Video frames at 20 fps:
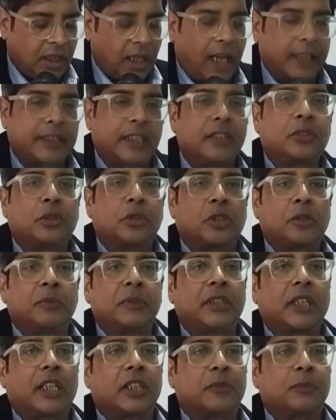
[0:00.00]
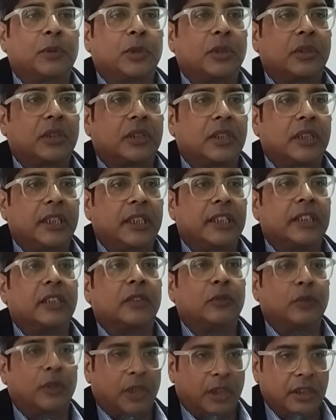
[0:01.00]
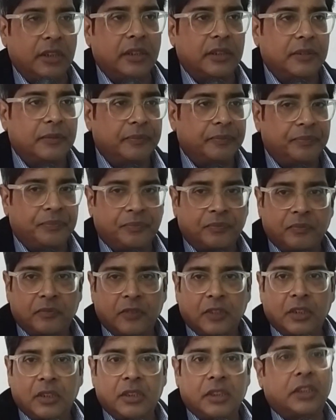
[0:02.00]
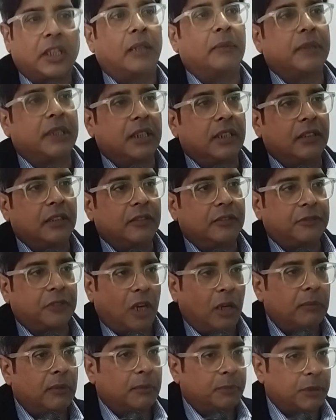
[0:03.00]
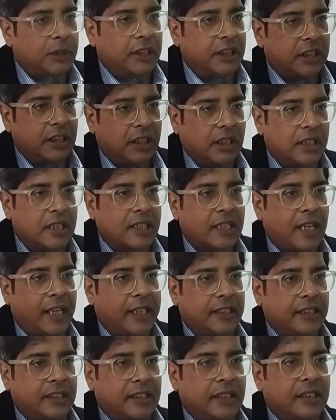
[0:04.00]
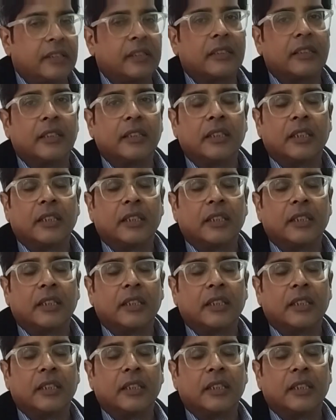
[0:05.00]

I think Sushmita's book is a work coming from a political scientist,